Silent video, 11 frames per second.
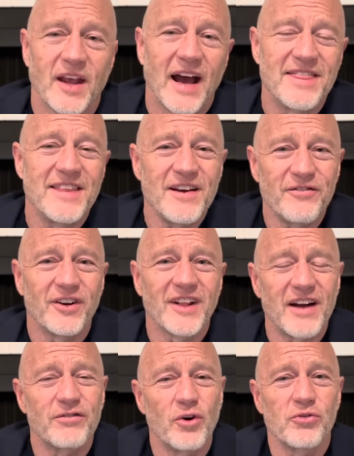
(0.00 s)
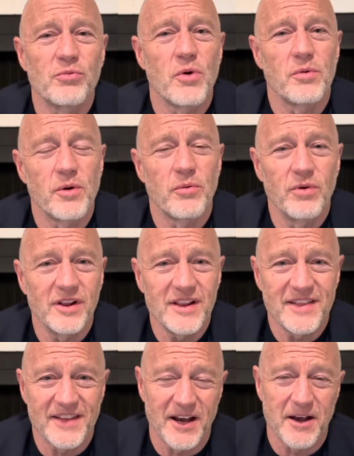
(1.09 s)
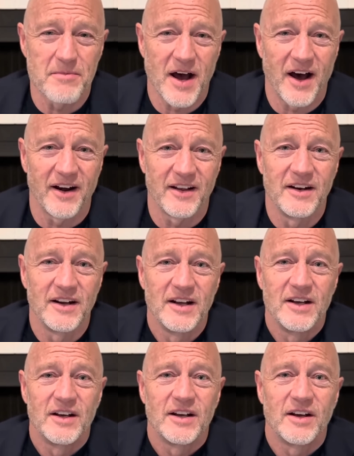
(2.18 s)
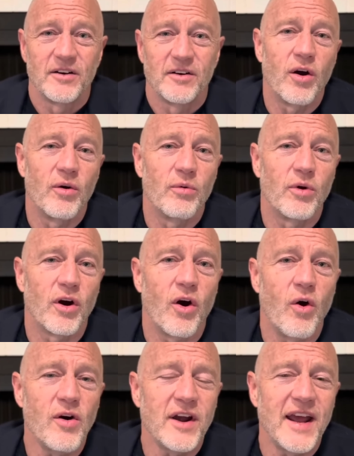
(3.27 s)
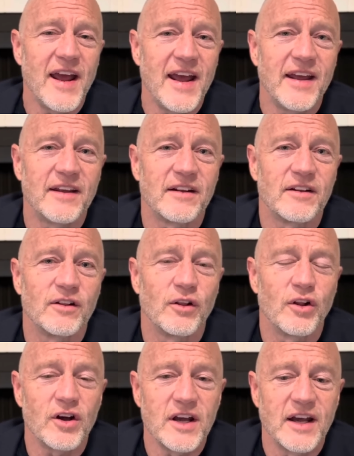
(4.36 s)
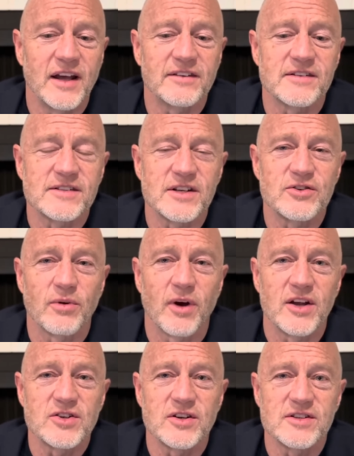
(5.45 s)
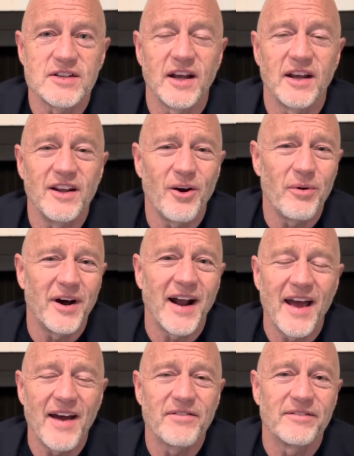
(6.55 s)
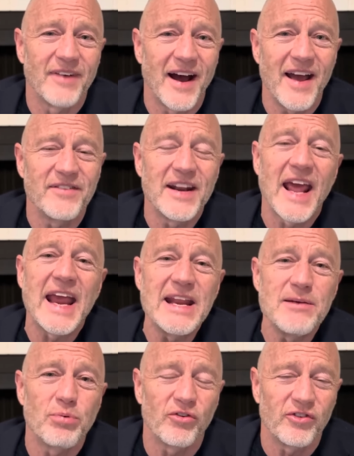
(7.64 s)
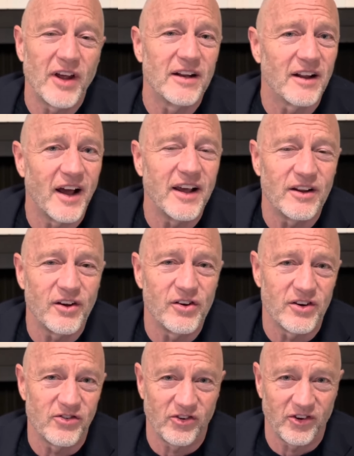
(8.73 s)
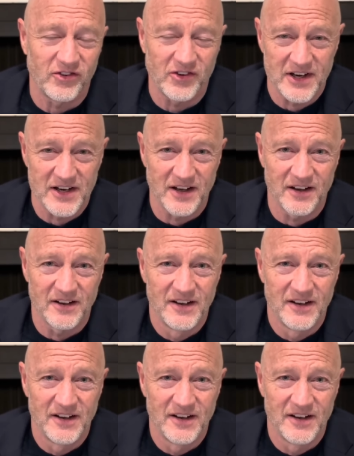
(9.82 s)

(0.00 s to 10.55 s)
I think for a lot of folks, when we really think about it, we're okay looking at the situation and saying, you know what, I have, I have an 80% likelihood of succeeding.